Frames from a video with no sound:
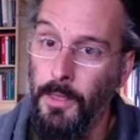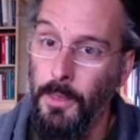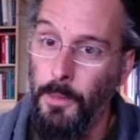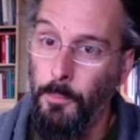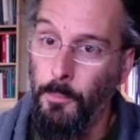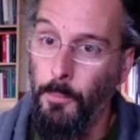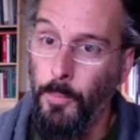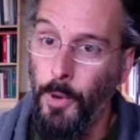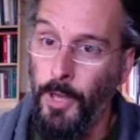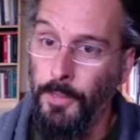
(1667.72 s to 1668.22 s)

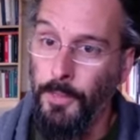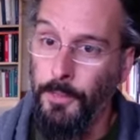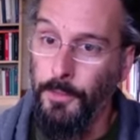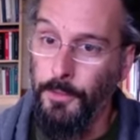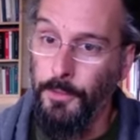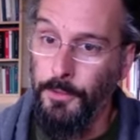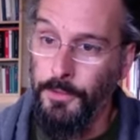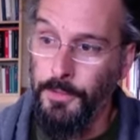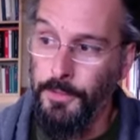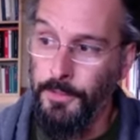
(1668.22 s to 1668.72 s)
But
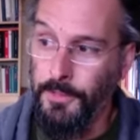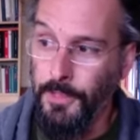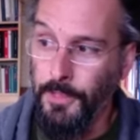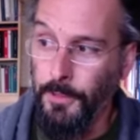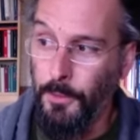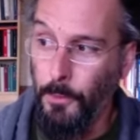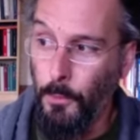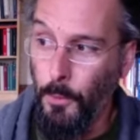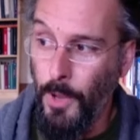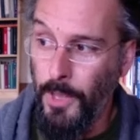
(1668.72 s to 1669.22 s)
there's
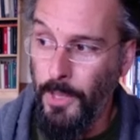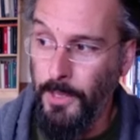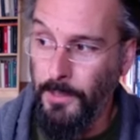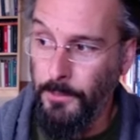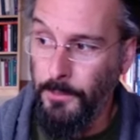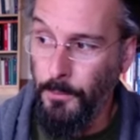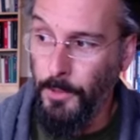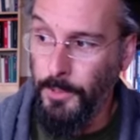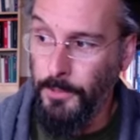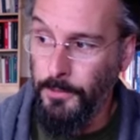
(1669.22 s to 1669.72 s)
still a way
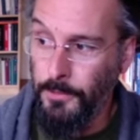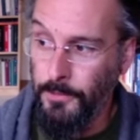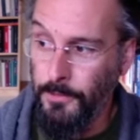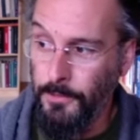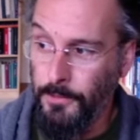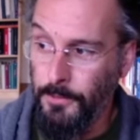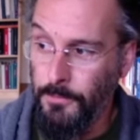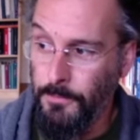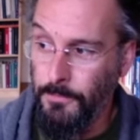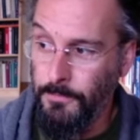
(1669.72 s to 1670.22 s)
in
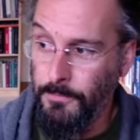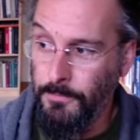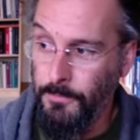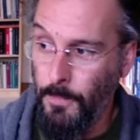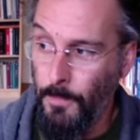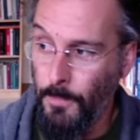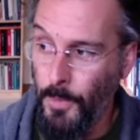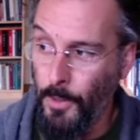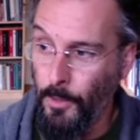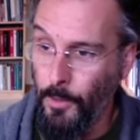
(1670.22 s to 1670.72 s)
which
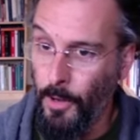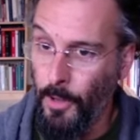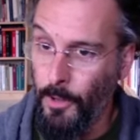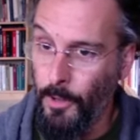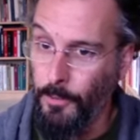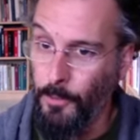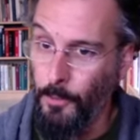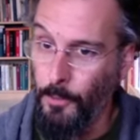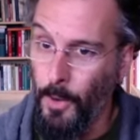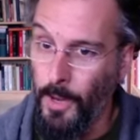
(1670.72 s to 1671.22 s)
there are
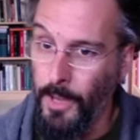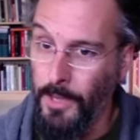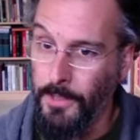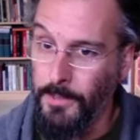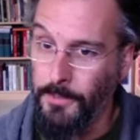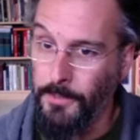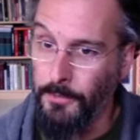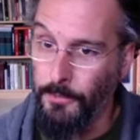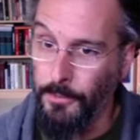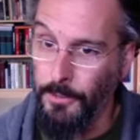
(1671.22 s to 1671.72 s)
other
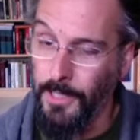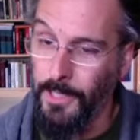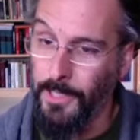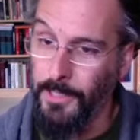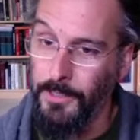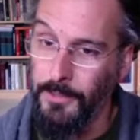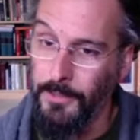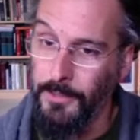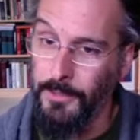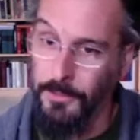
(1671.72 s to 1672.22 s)
ways of
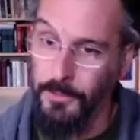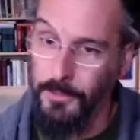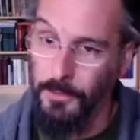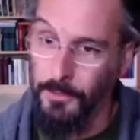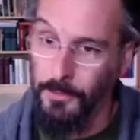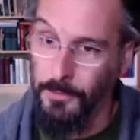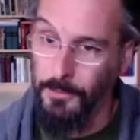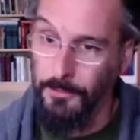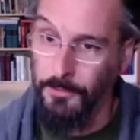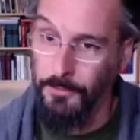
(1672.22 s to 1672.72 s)
relating
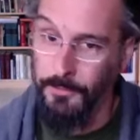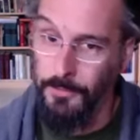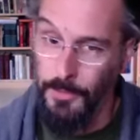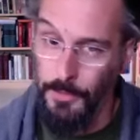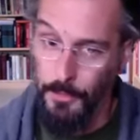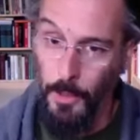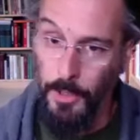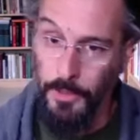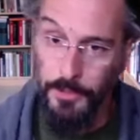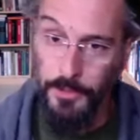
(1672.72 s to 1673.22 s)
to this
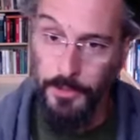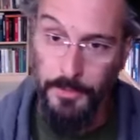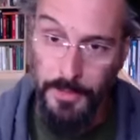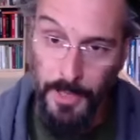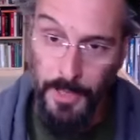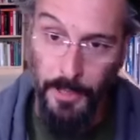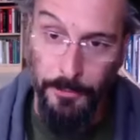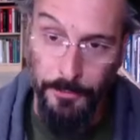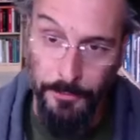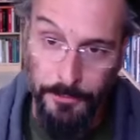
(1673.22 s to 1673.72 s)
question of
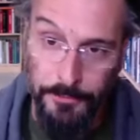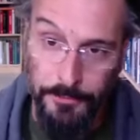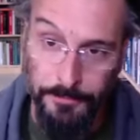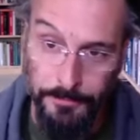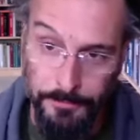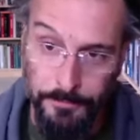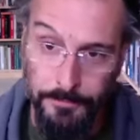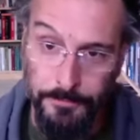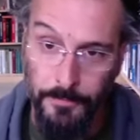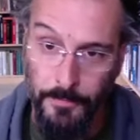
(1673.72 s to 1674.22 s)
self,
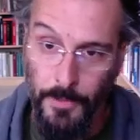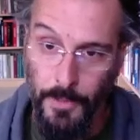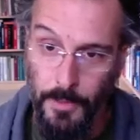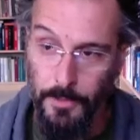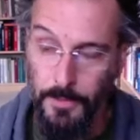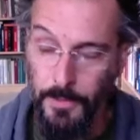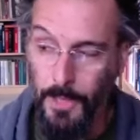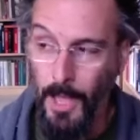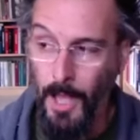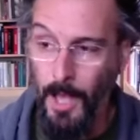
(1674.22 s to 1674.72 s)

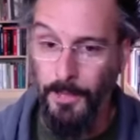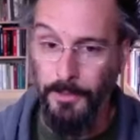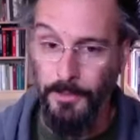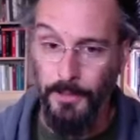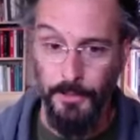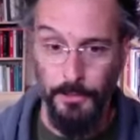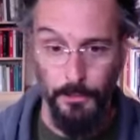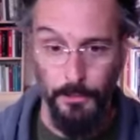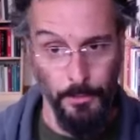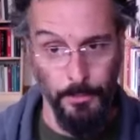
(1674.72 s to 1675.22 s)

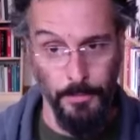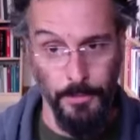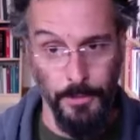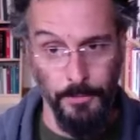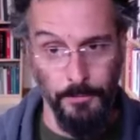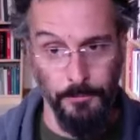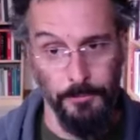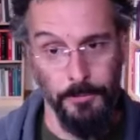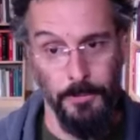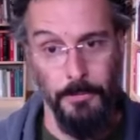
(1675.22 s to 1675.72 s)

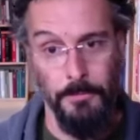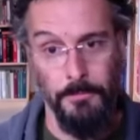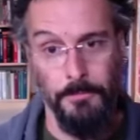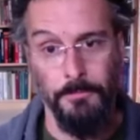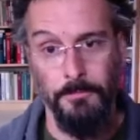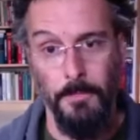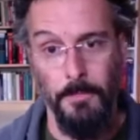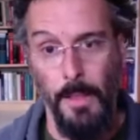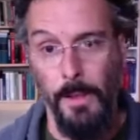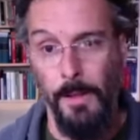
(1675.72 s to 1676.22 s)
non-descriptive,
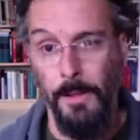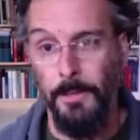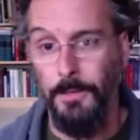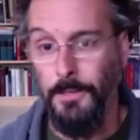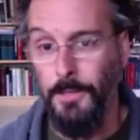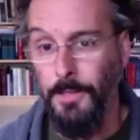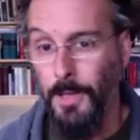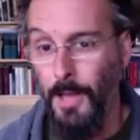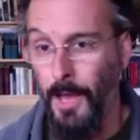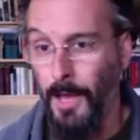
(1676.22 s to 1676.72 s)

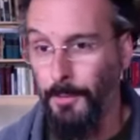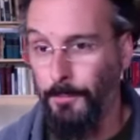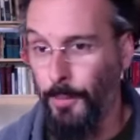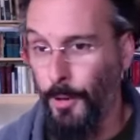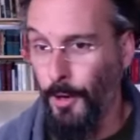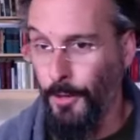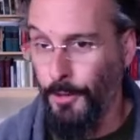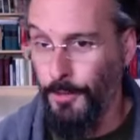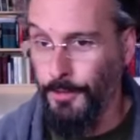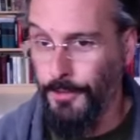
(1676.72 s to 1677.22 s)
not
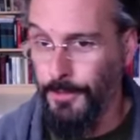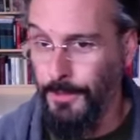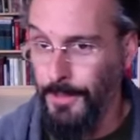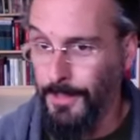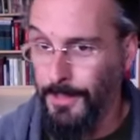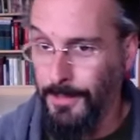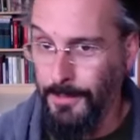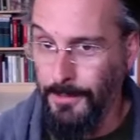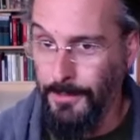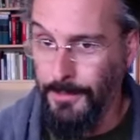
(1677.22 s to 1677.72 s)
parsed
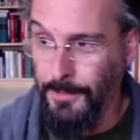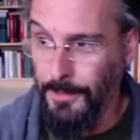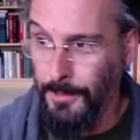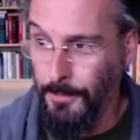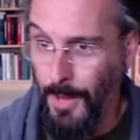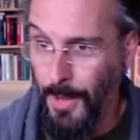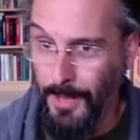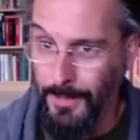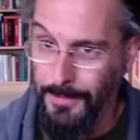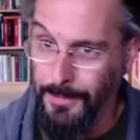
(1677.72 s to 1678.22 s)
in
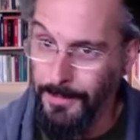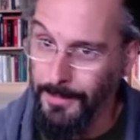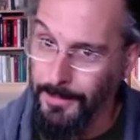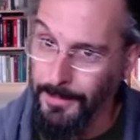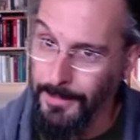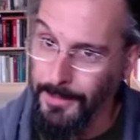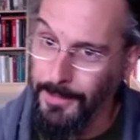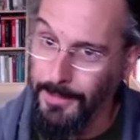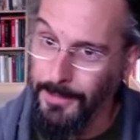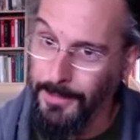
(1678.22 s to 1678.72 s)

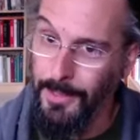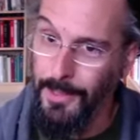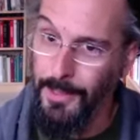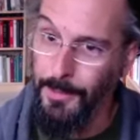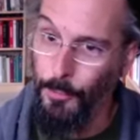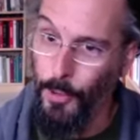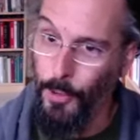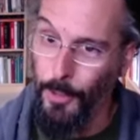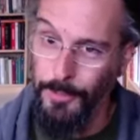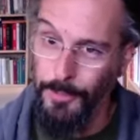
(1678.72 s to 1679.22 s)
semantically
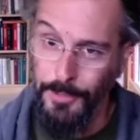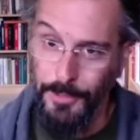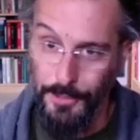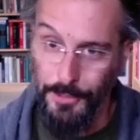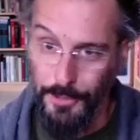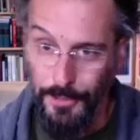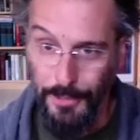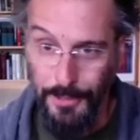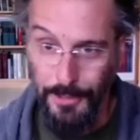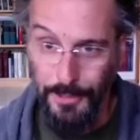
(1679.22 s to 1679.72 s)
and
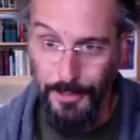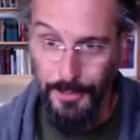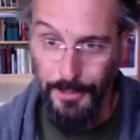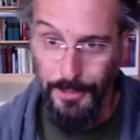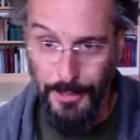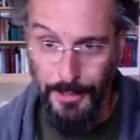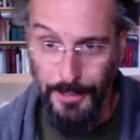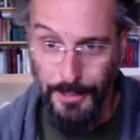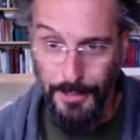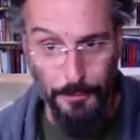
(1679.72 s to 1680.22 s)
propositionally
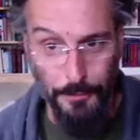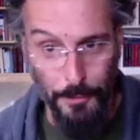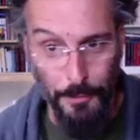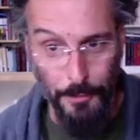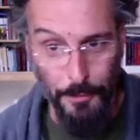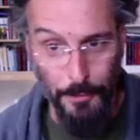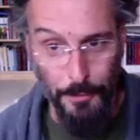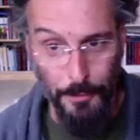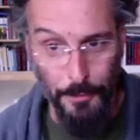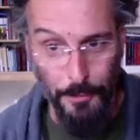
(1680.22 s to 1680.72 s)

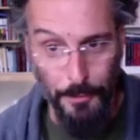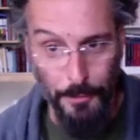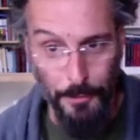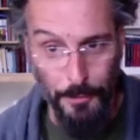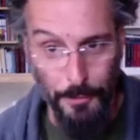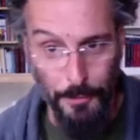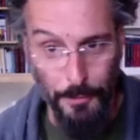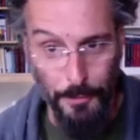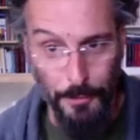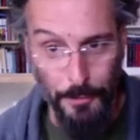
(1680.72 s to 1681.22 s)
differentiated
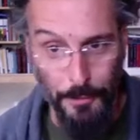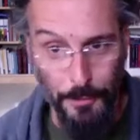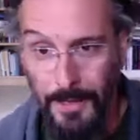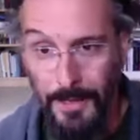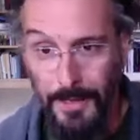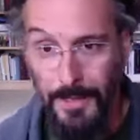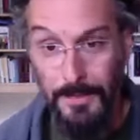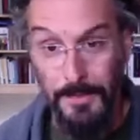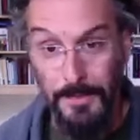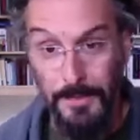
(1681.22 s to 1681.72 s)

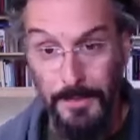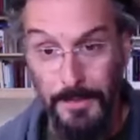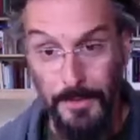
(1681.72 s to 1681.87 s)
speech,